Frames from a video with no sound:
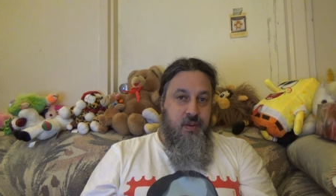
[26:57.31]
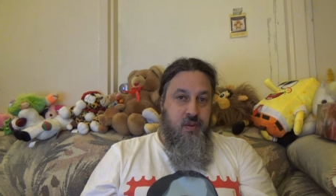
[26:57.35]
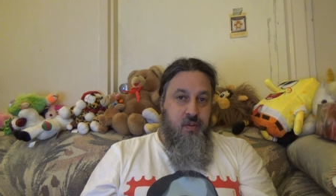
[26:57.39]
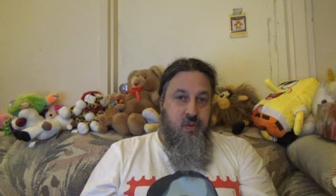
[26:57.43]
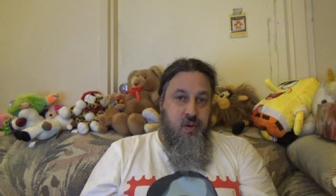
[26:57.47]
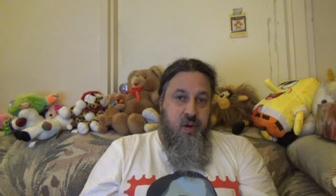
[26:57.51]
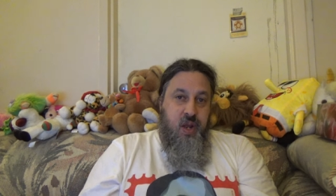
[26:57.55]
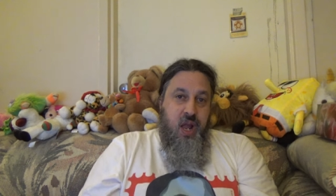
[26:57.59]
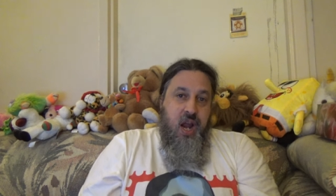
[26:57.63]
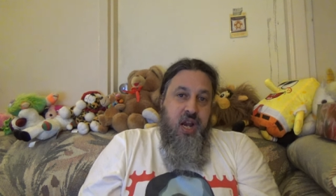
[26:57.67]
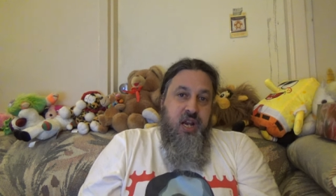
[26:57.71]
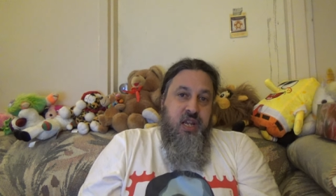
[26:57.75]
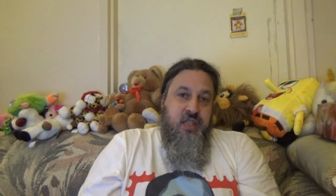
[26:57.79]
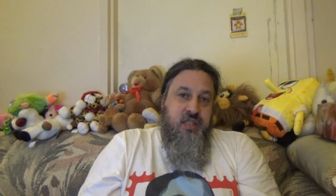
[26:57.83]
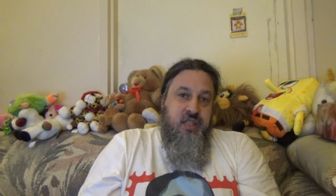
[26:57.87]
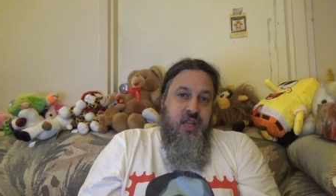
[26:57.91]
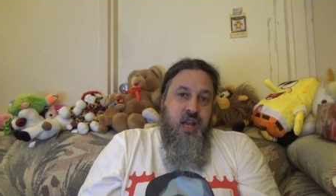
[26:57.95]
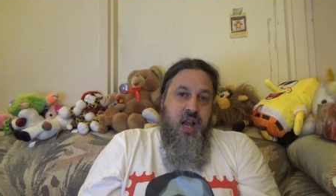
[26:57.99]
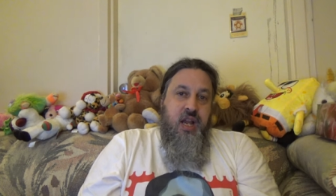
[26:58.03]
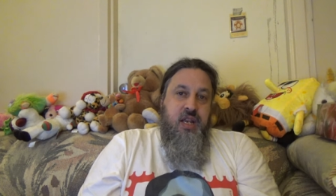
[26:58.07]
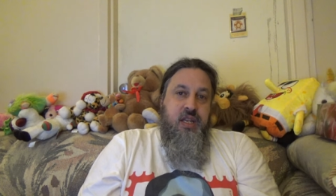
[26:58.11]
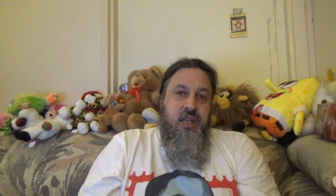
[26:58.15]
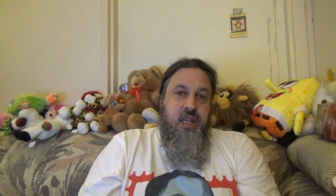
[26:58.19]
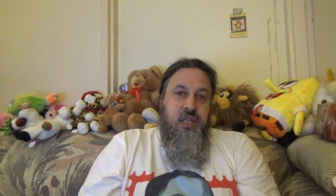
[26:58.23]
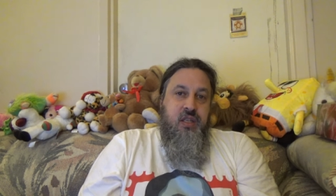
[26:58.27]

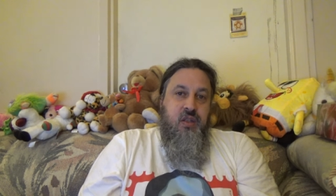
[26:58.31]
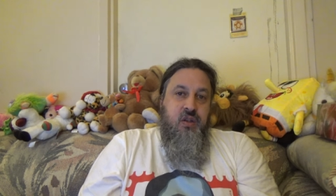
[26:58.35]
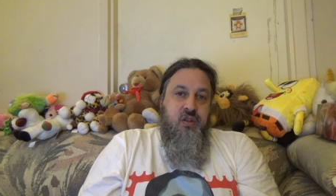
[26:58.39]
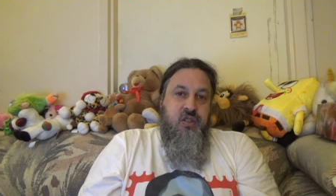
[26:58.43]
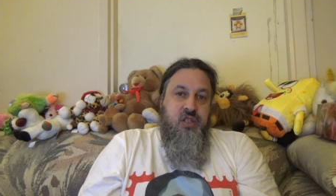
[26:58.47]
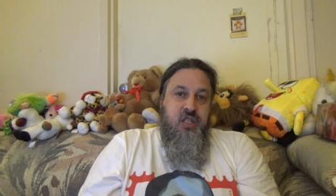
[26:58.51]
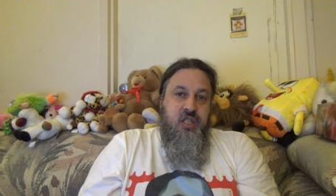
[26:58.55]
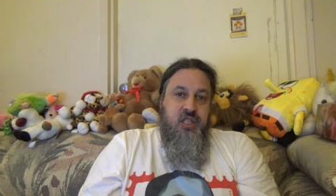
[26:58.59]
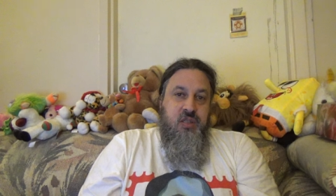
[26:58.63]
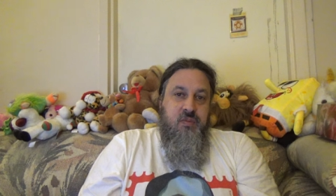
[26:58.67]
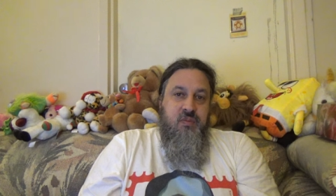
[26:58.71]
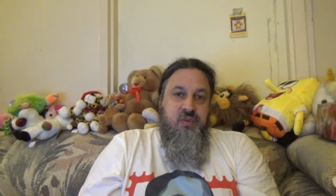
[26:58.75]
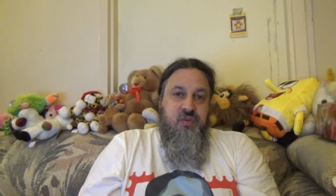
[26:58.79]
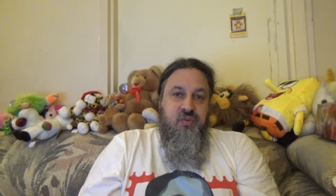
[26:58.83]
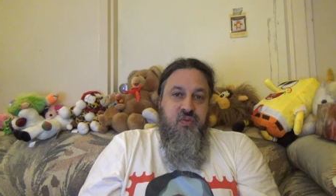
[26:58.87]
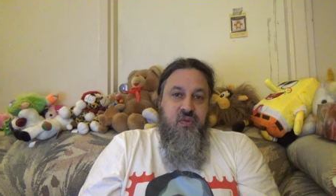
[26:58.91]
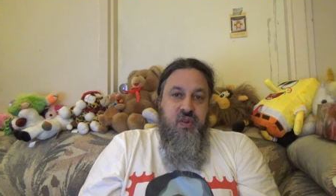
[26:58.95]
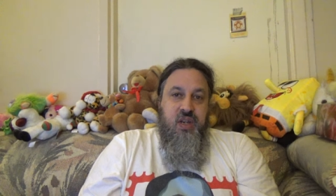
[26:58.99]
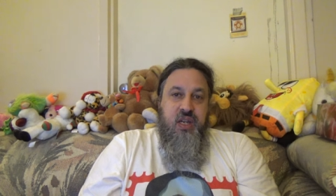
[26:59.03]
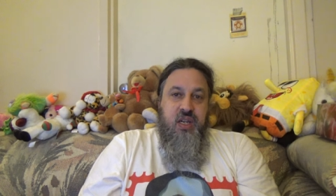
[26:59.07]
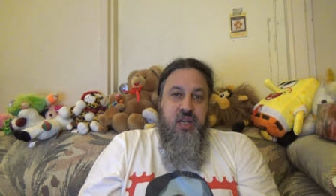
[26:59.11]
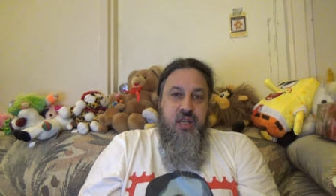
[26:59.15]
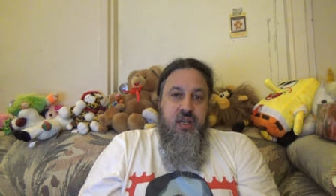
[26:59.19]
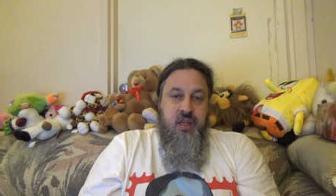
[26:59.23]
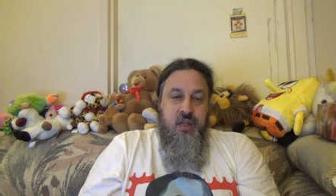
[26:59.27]
I need those systems
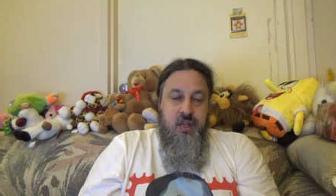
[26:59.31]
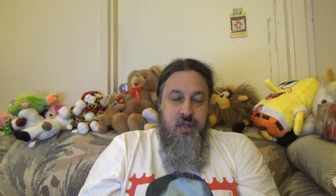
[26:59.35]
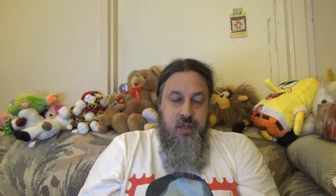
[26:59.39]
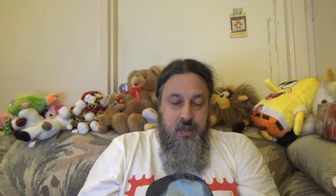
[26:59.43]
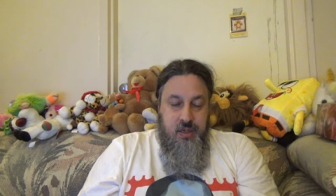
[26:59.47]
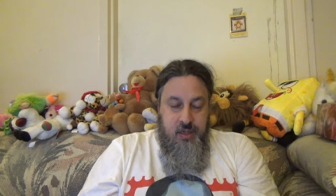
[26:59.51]
free